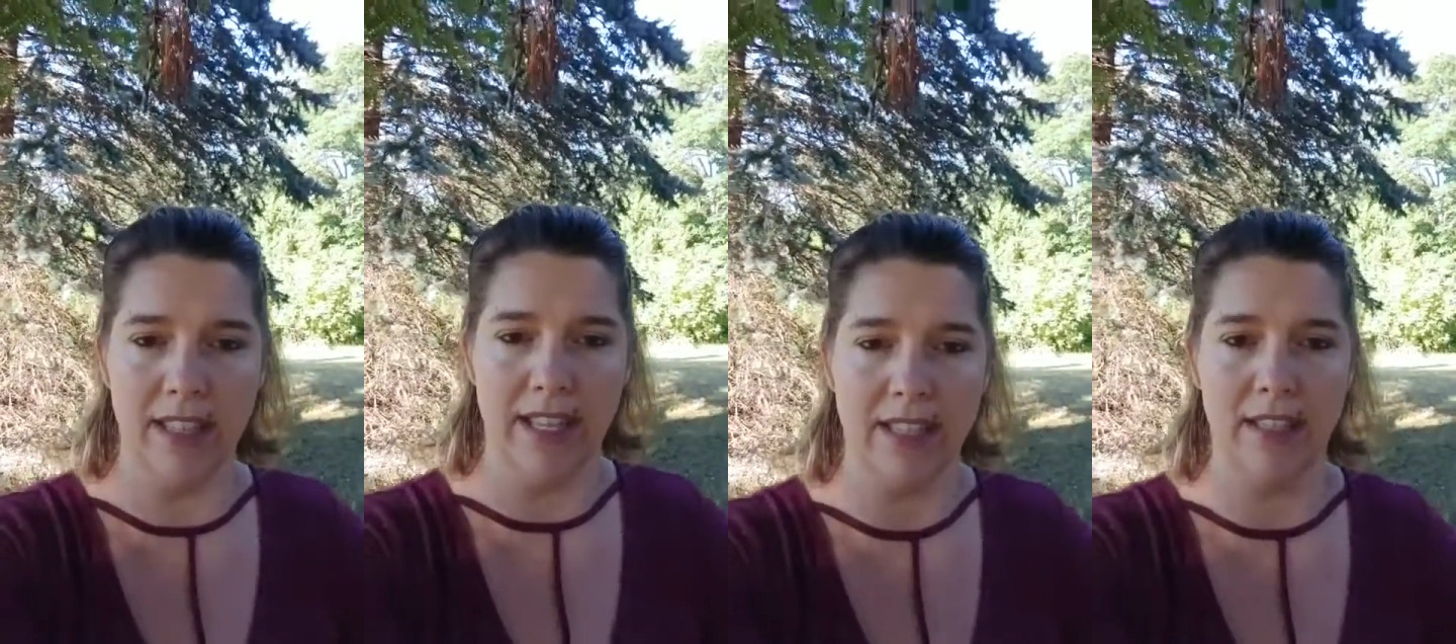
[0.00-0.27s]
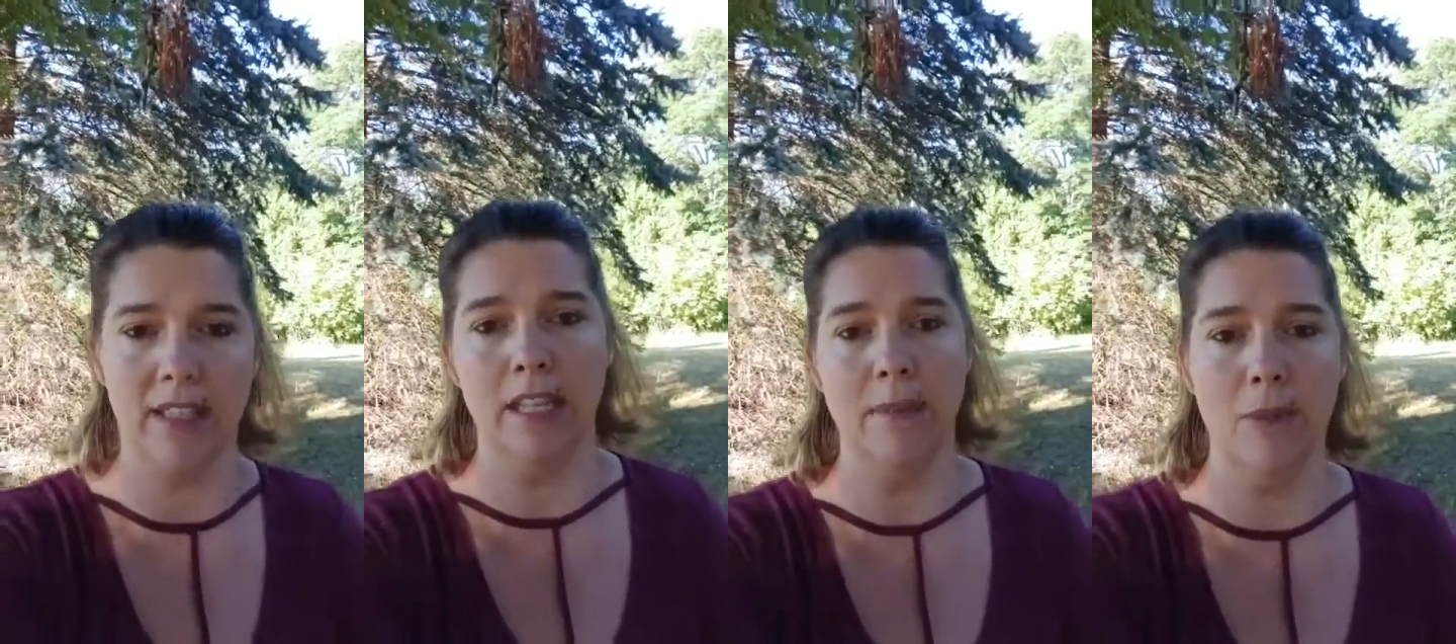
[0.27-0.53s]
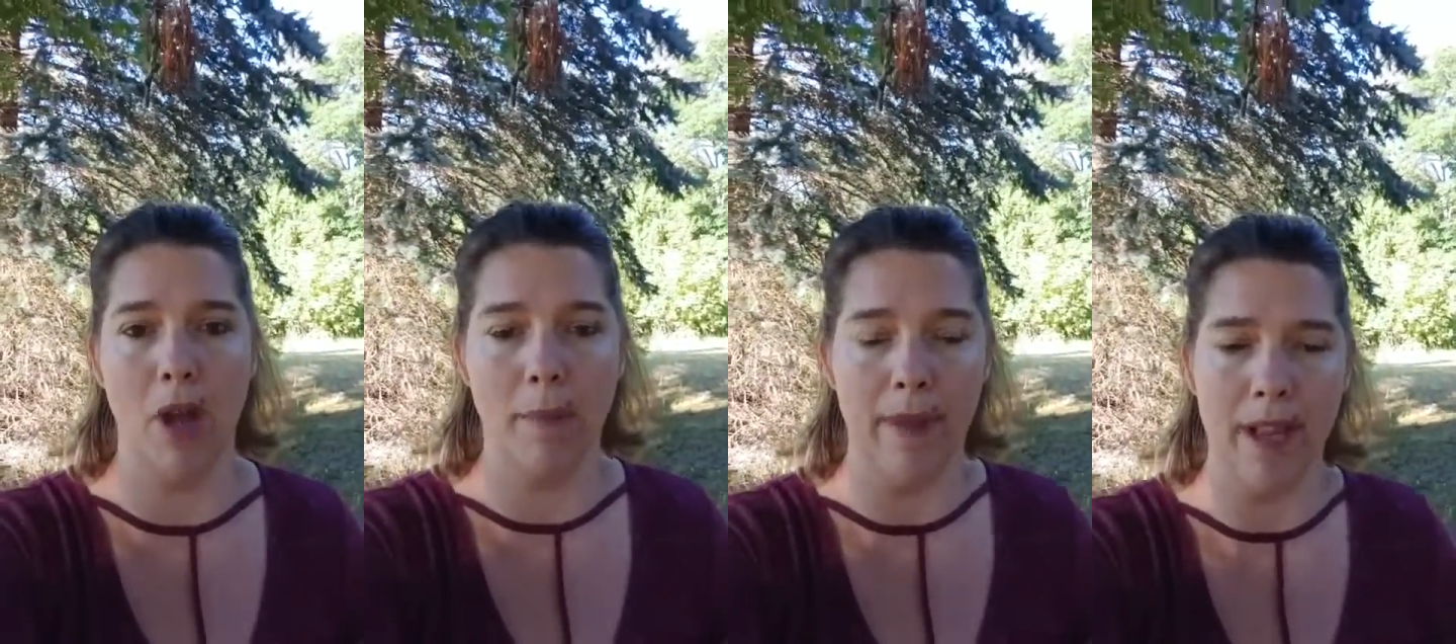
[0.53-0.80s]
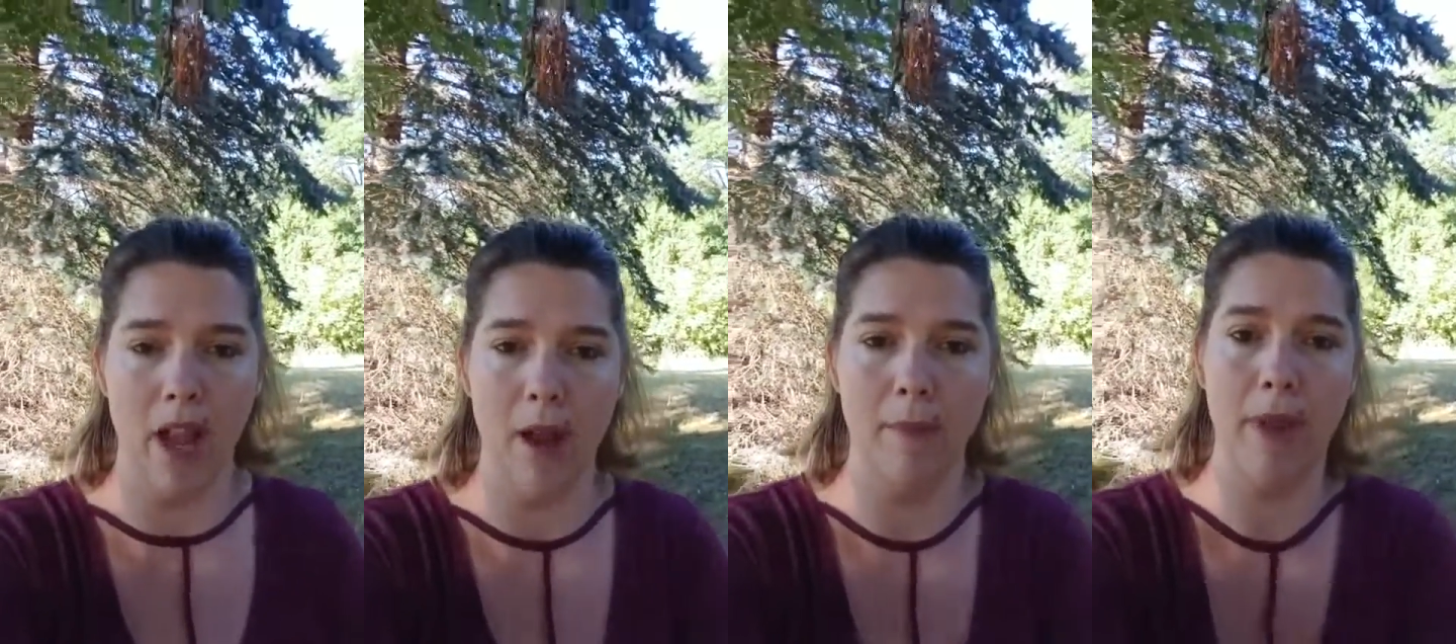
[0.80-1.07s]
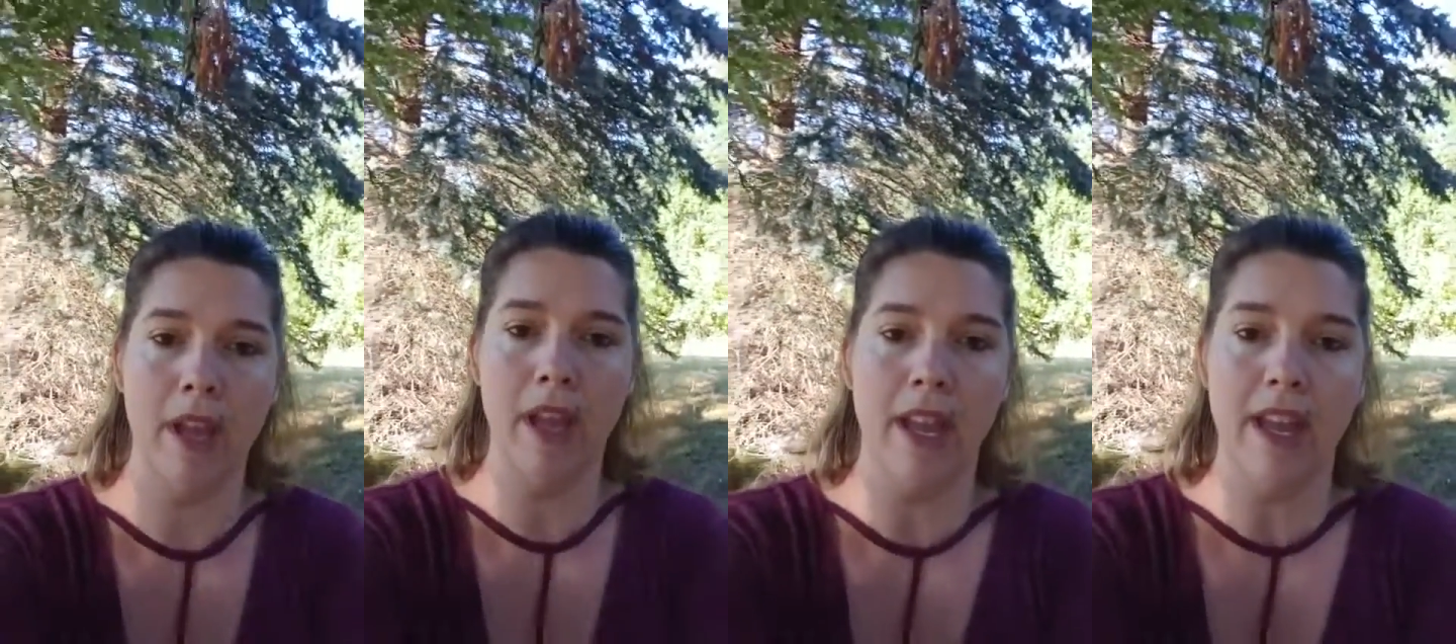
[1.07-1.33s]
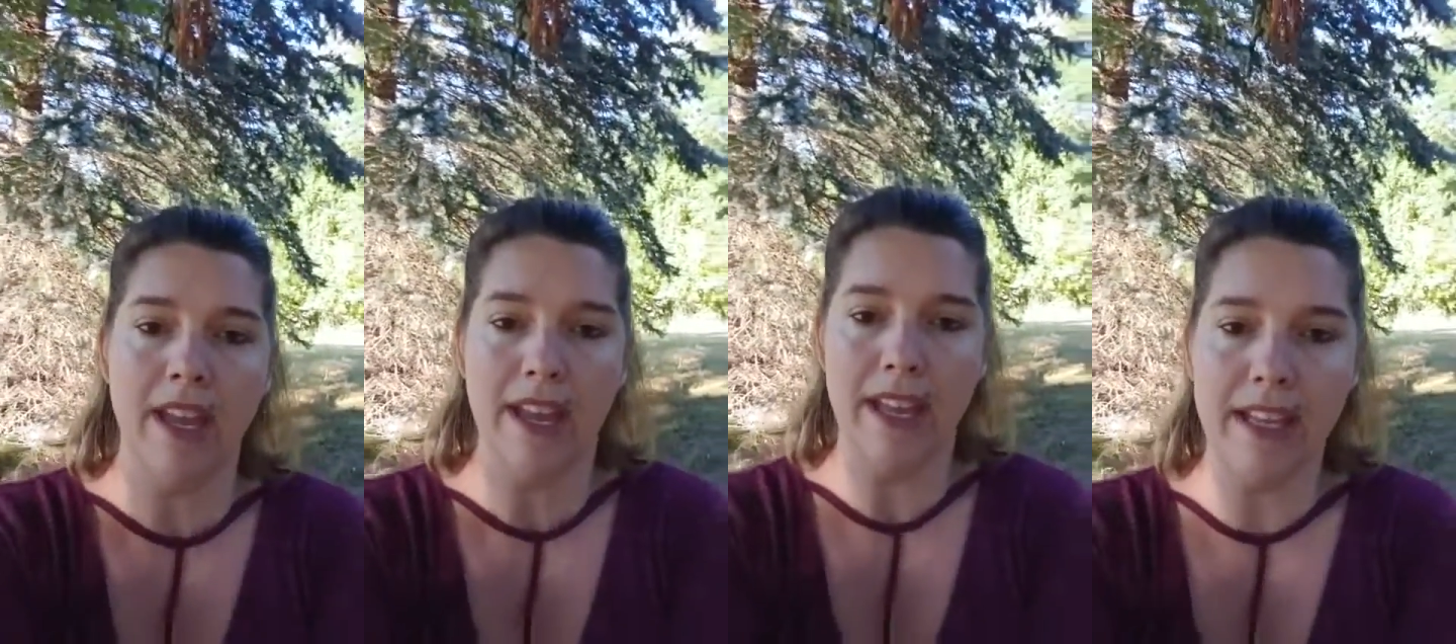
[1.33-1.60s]
things keep coming up
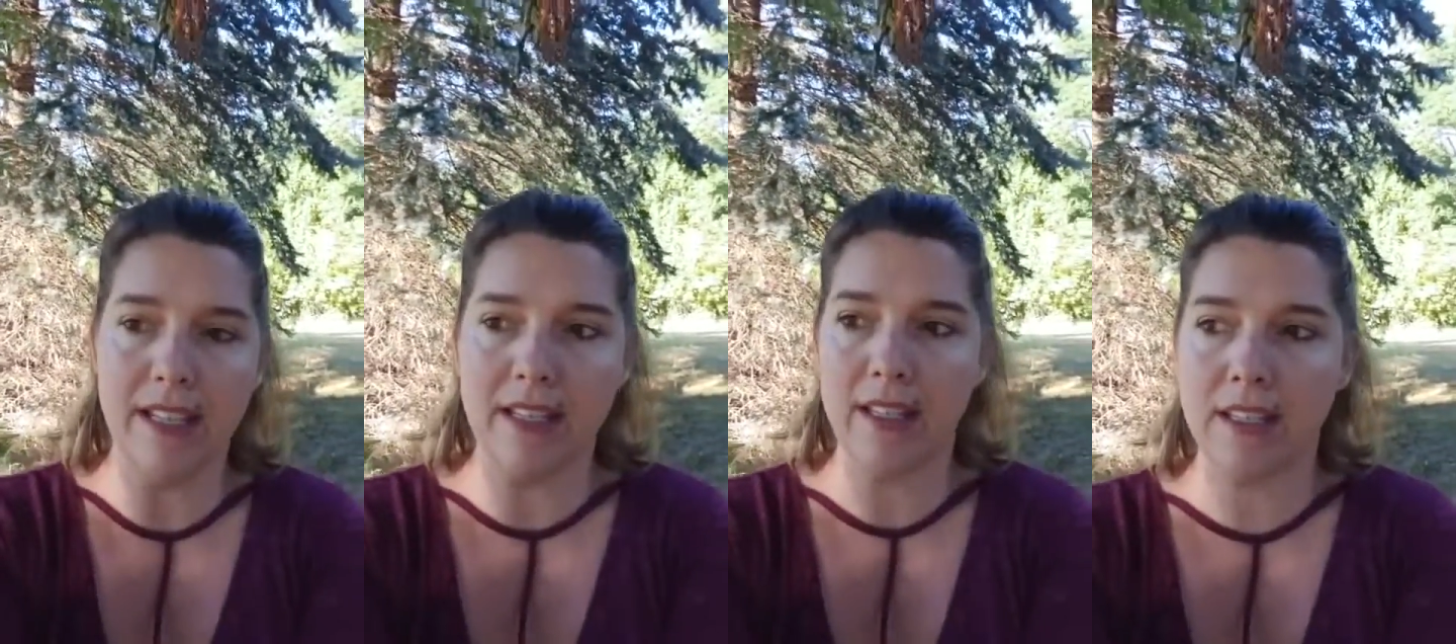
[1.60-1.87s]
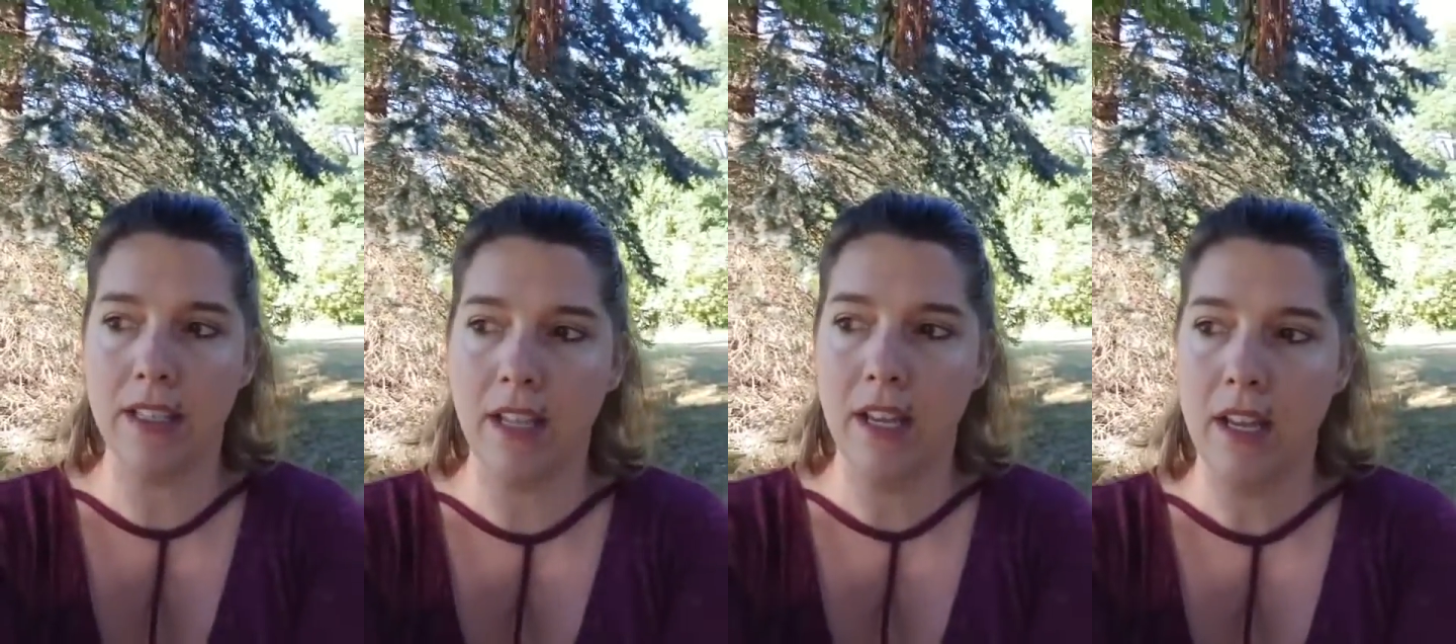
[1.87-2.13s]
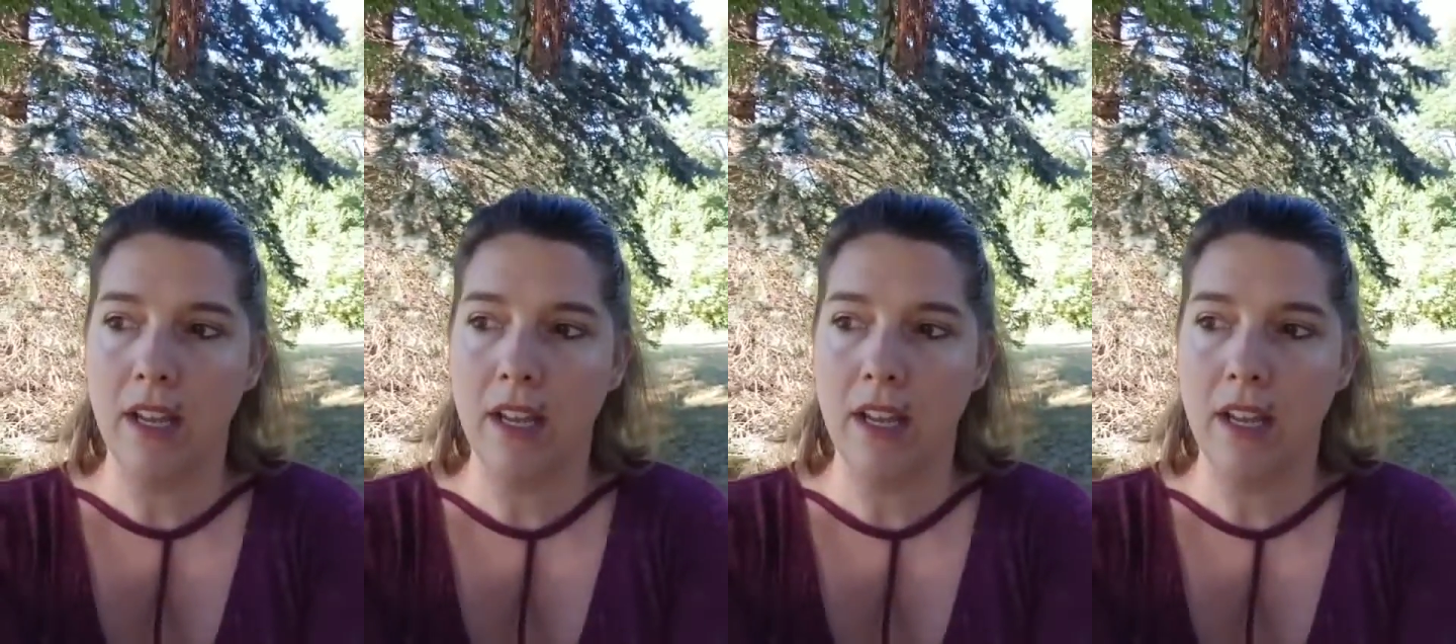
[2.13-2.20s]
is